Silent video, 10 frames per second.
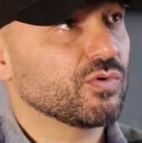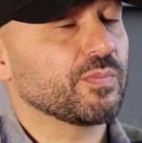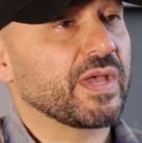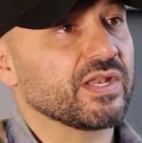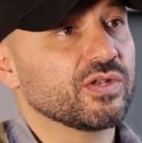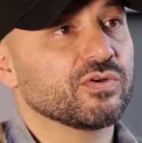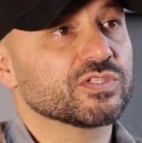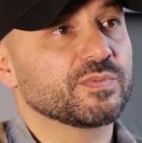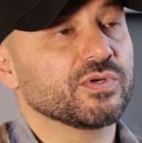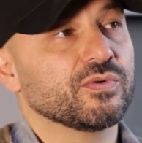old abandoned
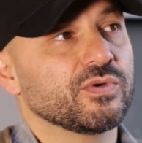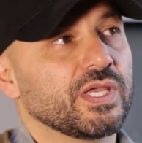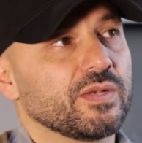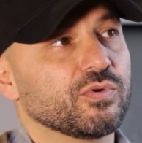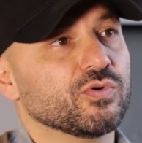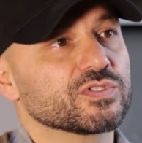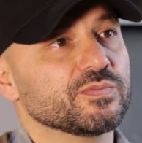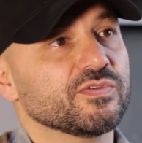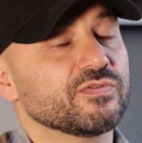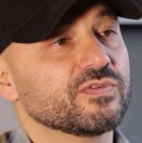hospital in
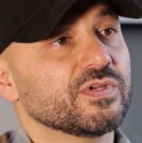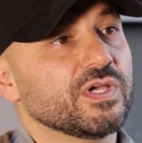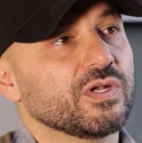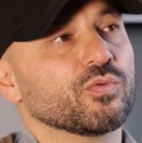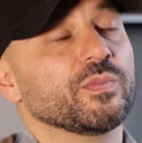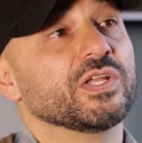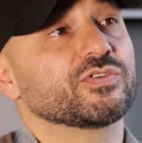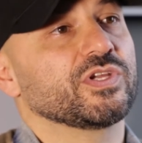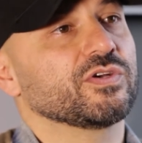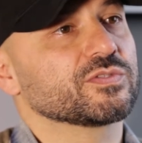Portsmouth, an old
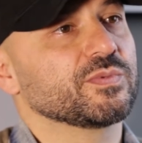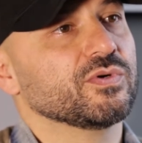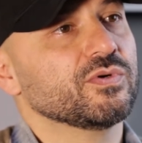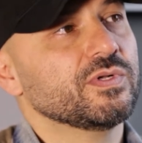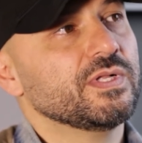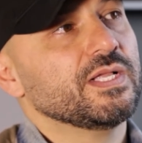military hospital.